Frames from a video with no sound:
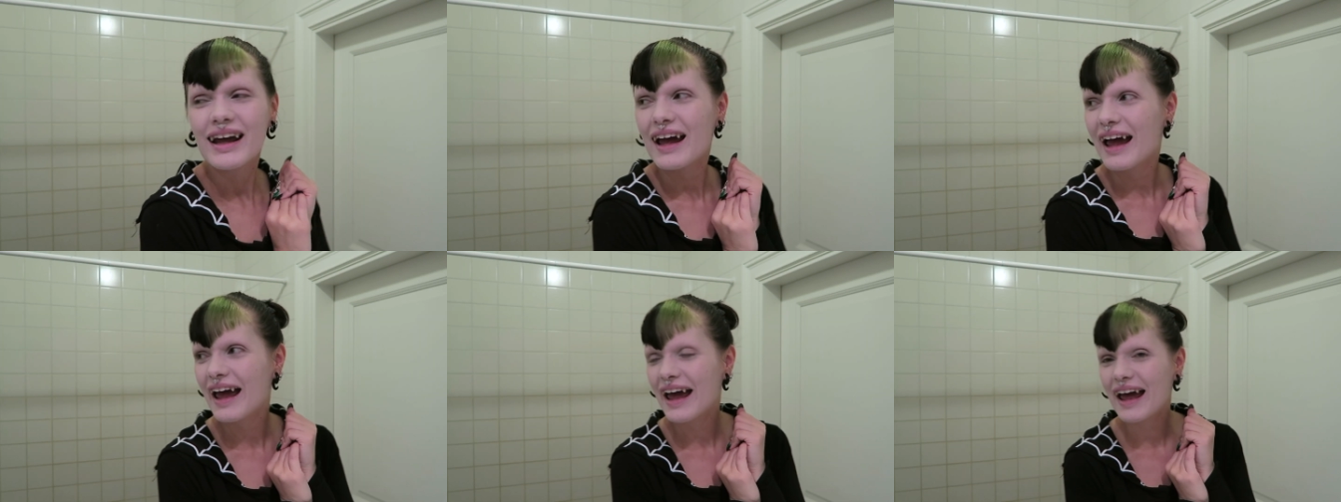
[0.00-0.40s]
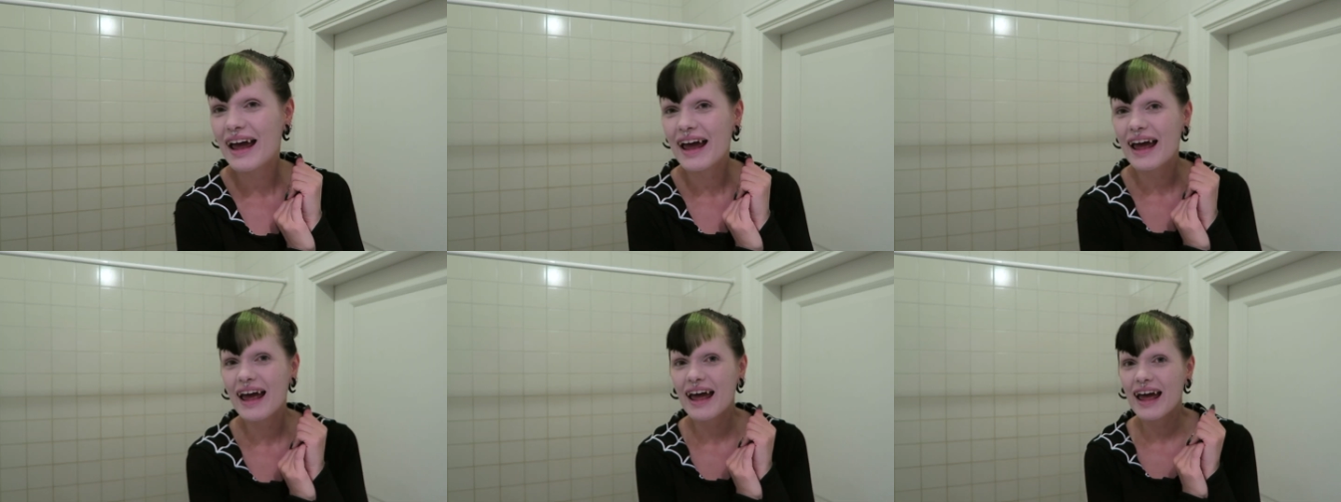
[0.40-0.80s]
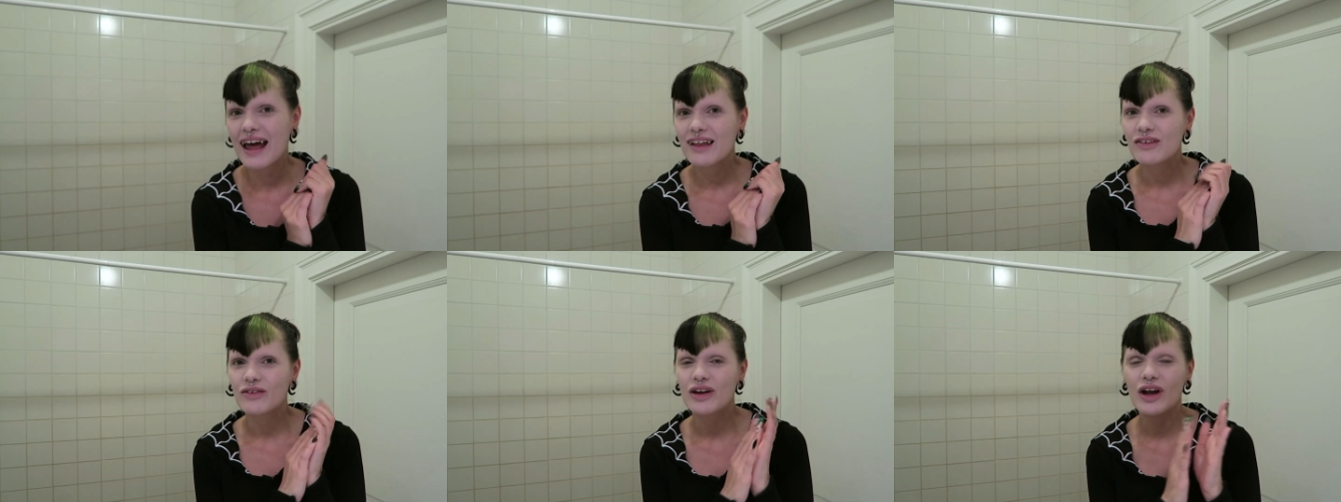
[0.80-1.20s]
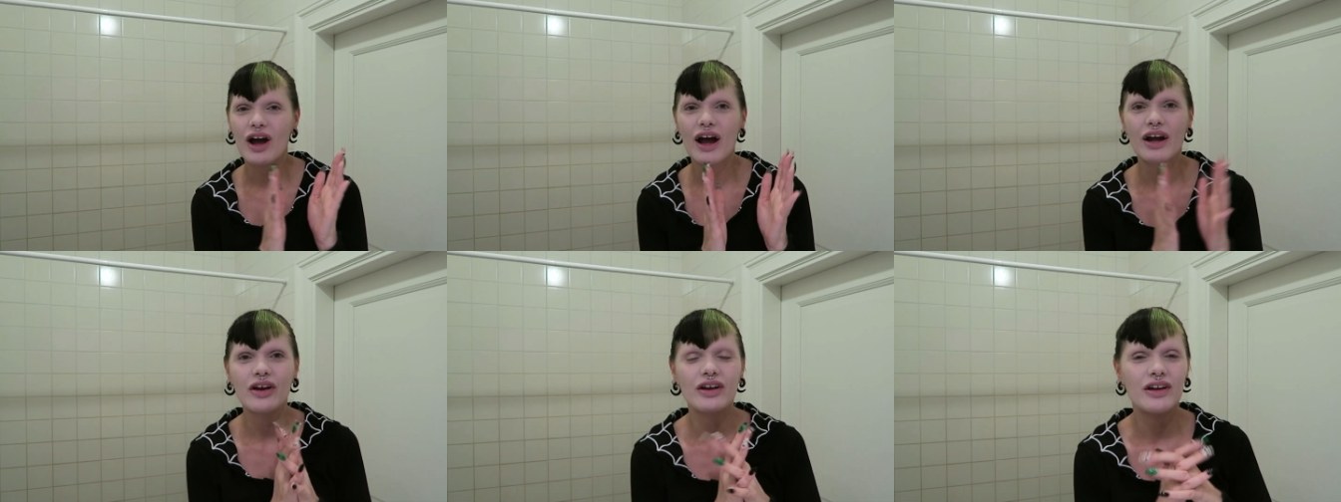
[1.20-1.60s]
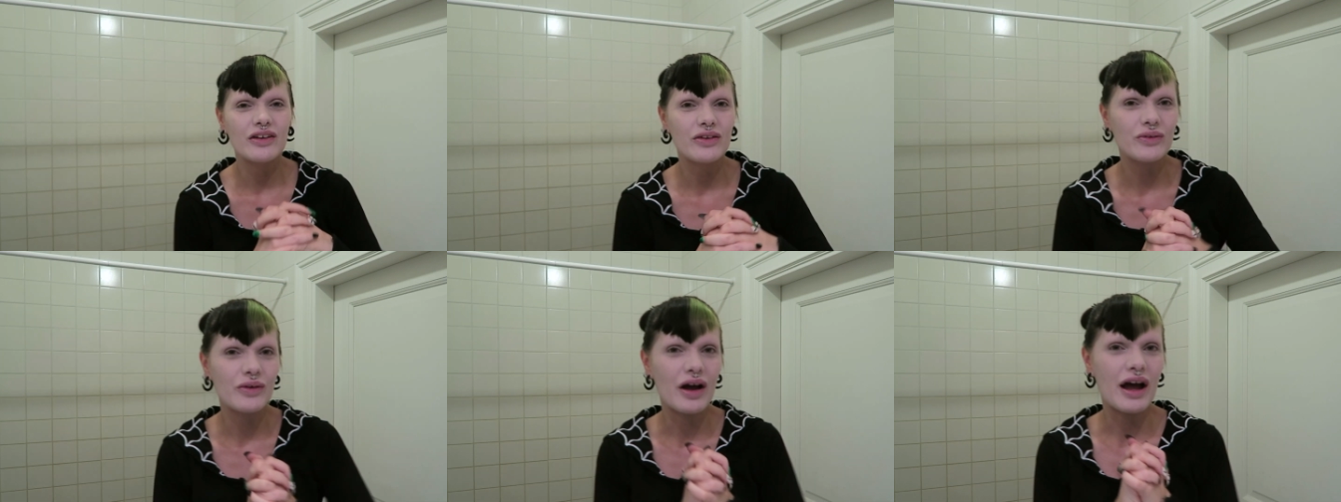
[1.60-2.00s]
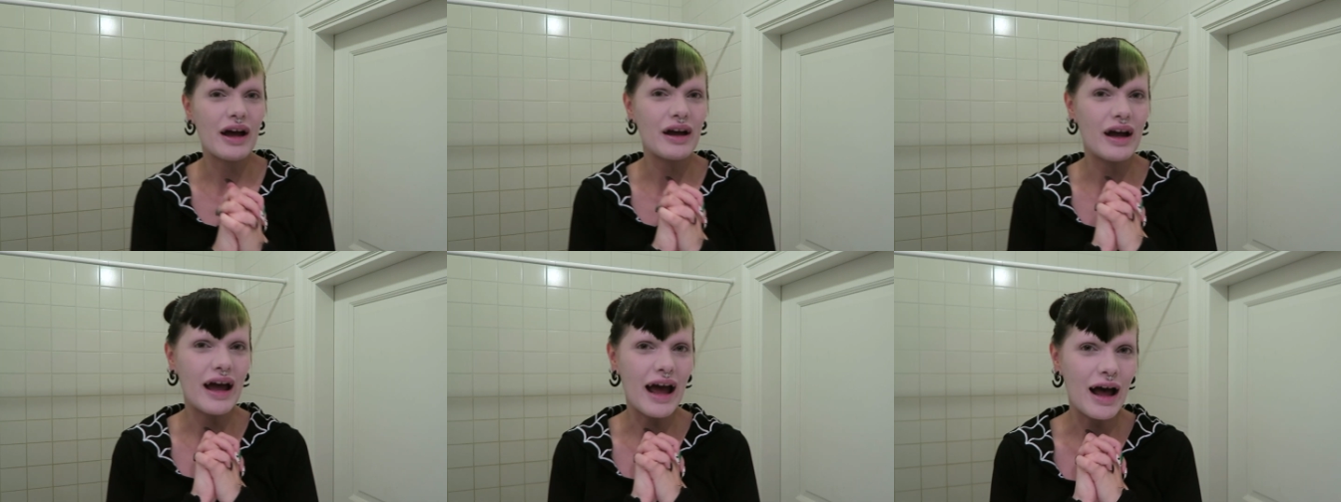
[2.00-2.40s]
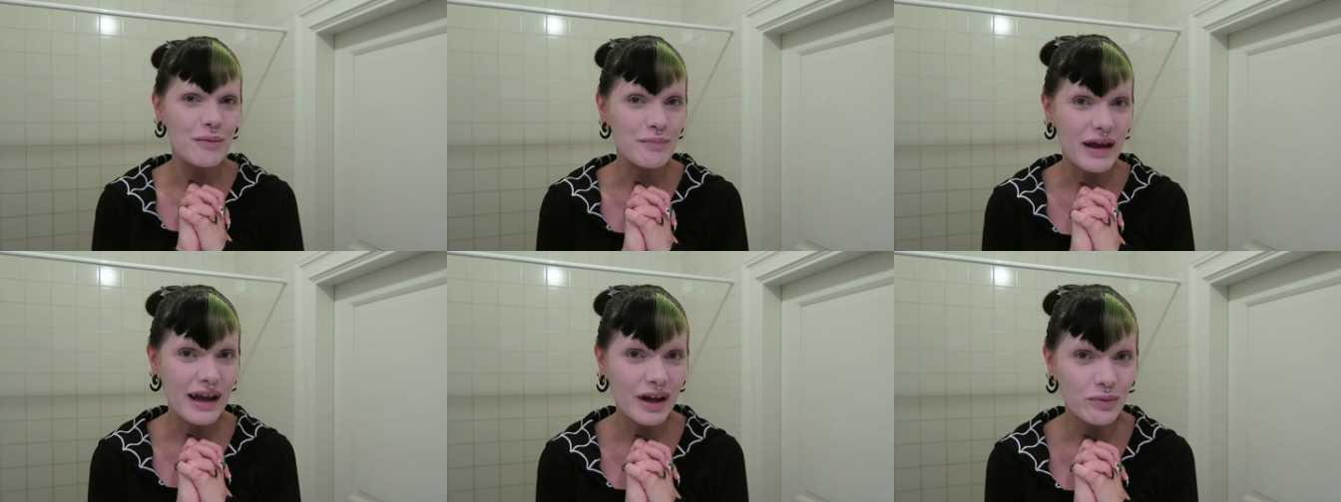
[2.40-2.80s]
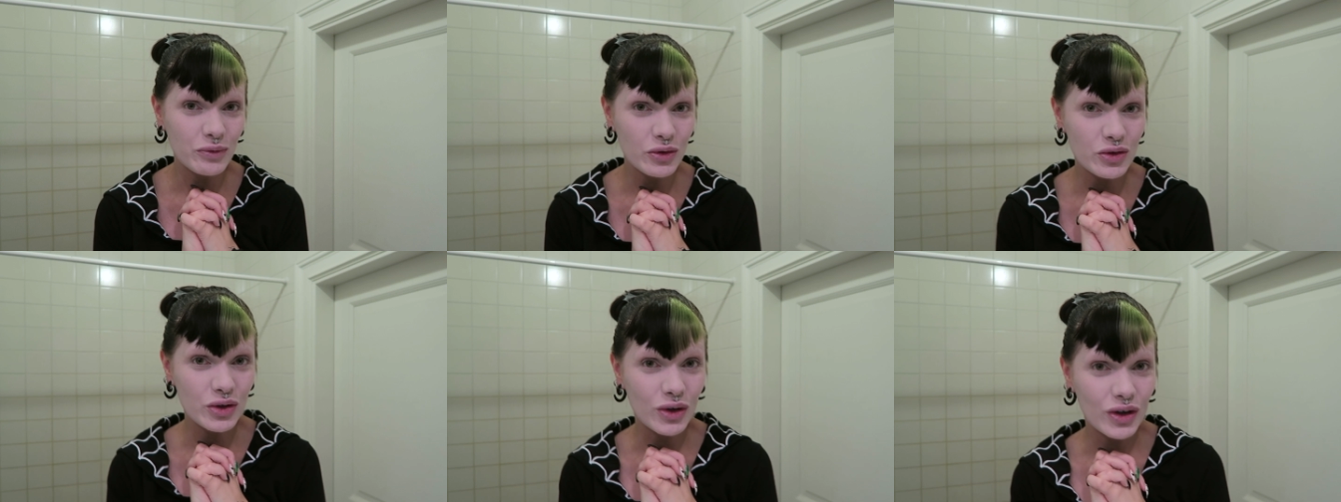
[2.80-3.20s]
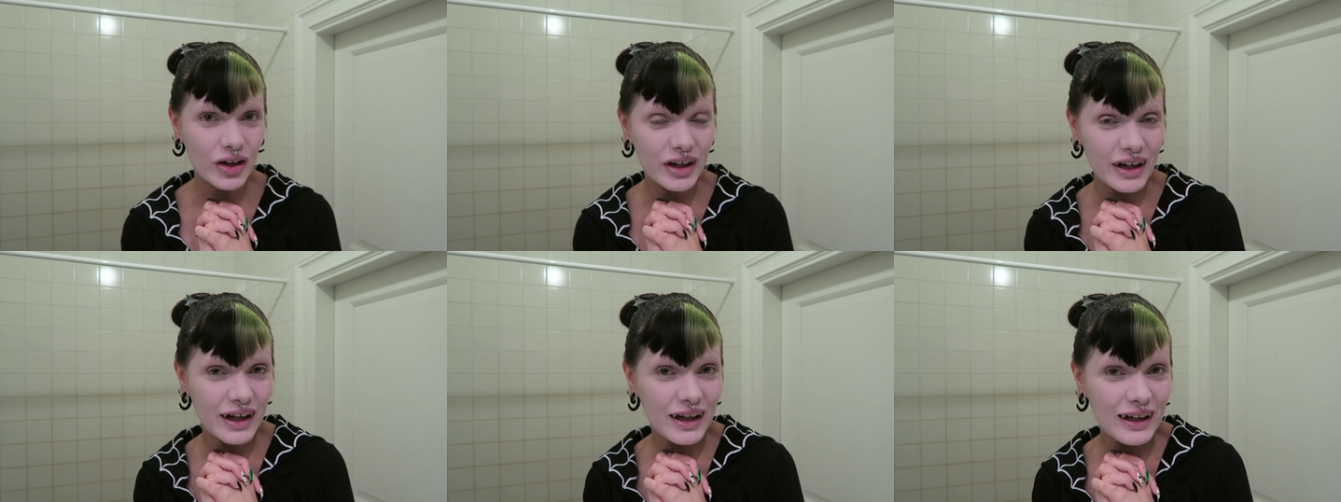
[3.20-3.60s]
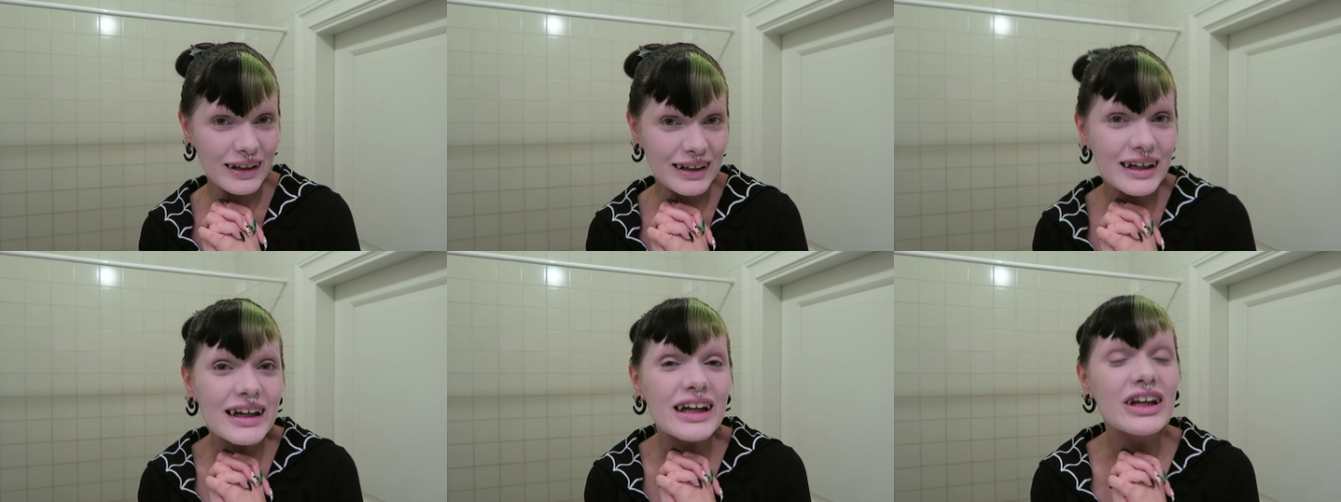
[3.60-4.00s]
and we are gonna do a makeup tutorial.